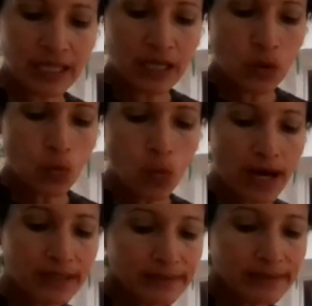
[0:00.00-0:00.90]

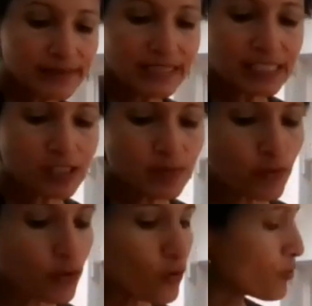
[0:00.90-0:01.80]
1 teaspoon
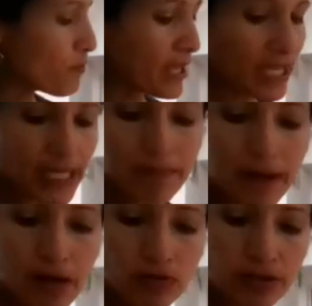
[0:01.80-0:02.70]
of baking
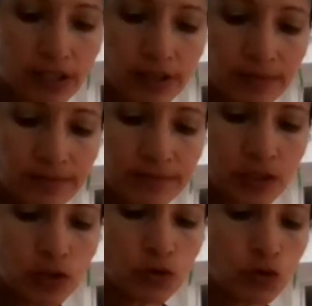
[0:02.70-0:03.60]
powder,
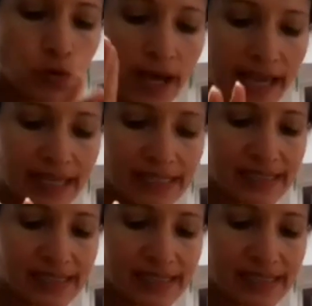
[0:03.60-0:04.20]
2 eggs,